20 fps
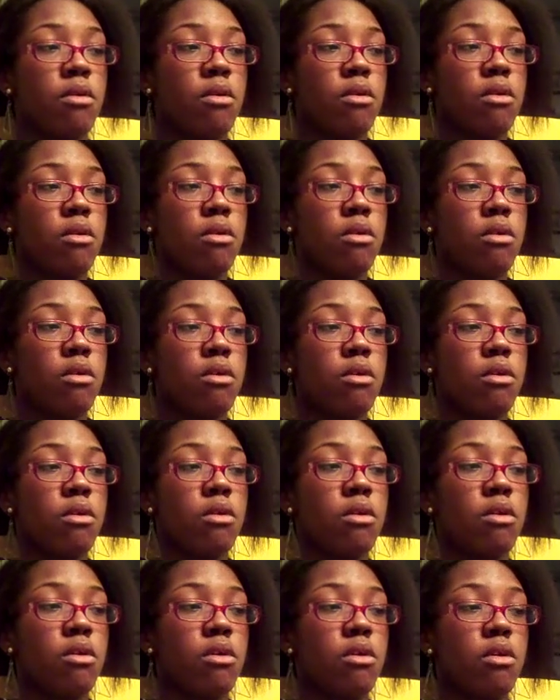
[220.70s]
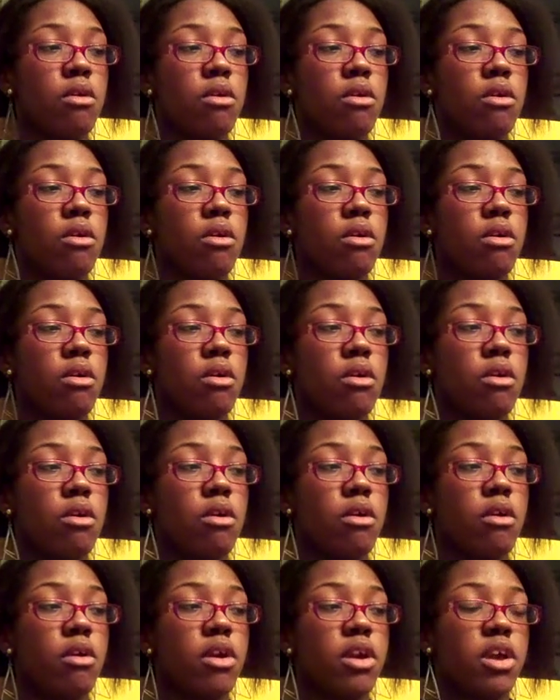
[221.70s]

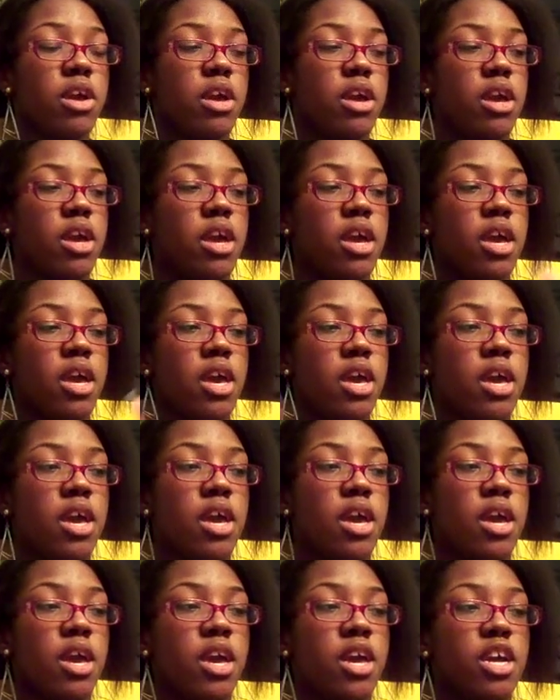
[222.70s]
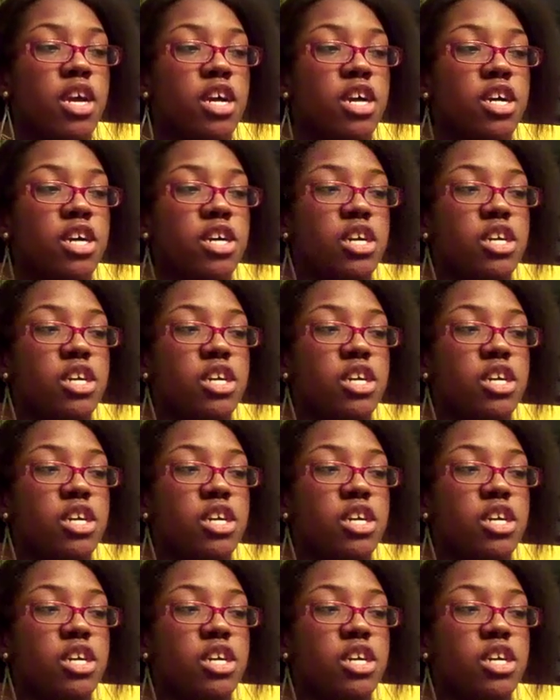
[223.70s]
Nothing is said.